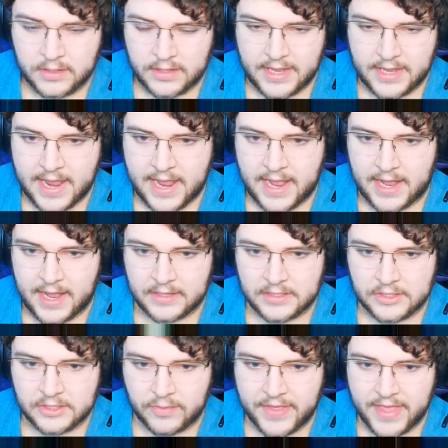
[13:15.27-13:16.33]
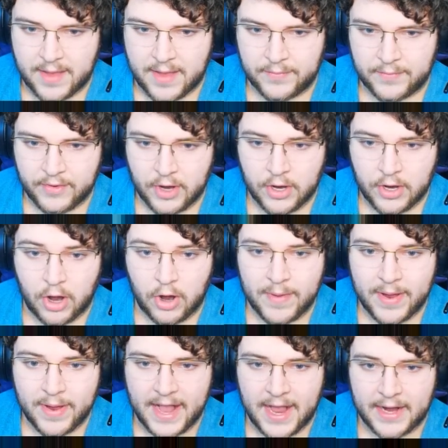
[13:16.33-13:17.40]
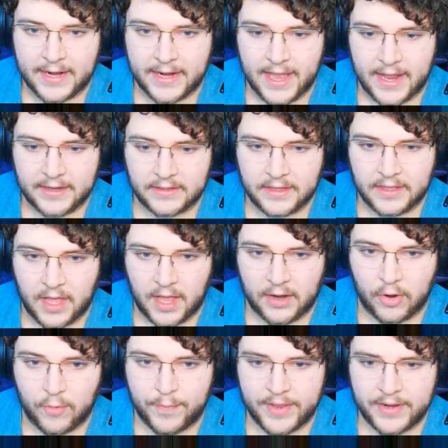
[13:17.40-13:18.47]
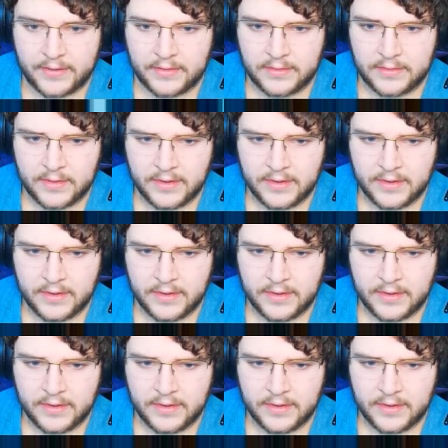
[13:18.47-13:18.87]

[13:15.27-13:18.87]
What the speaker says: Yeah, so the Emperor... Oh my god, it got cut open?